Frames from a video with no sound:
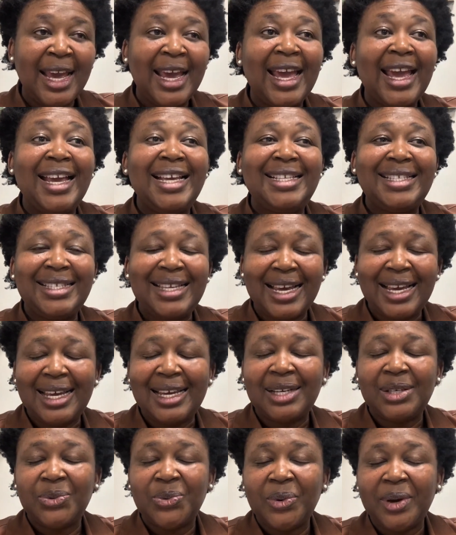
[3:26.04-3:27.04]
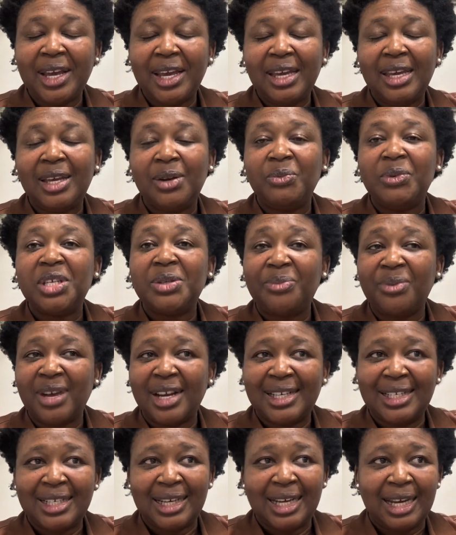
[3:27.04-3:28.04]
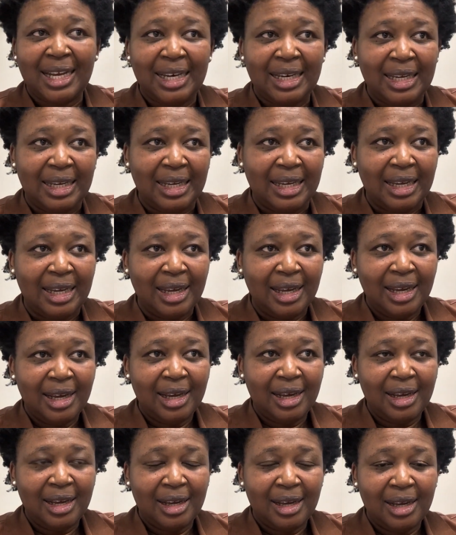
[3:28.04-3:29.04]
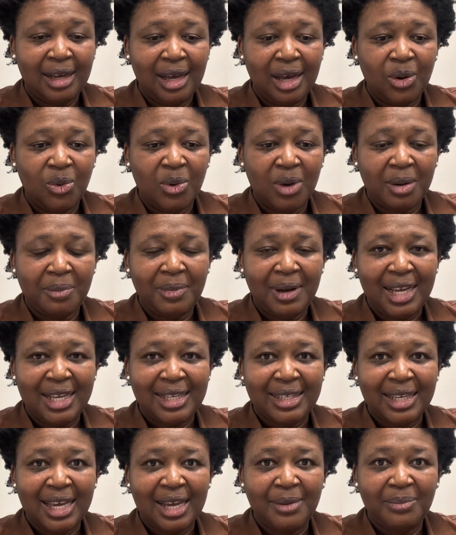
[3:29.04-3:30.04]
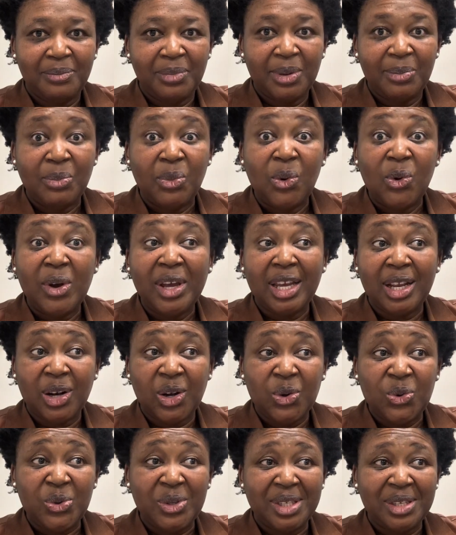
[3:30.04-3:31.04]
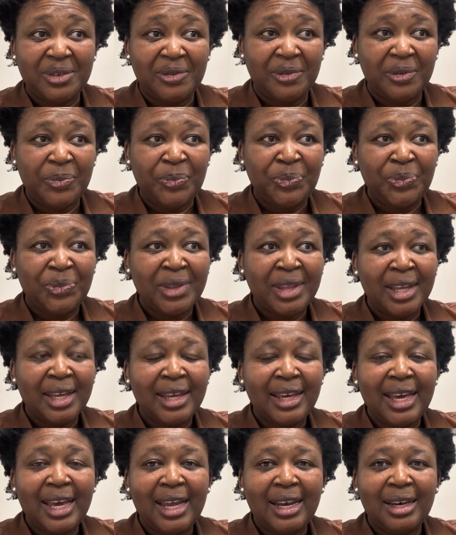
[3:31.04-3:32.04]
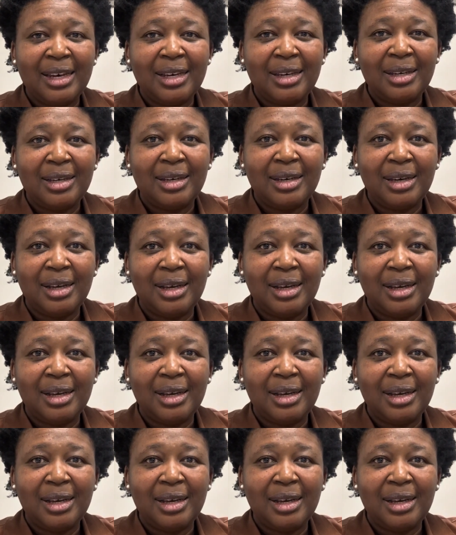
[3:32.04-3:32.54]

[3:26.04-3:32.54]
A second way in which practically a workplace can be more inclusive can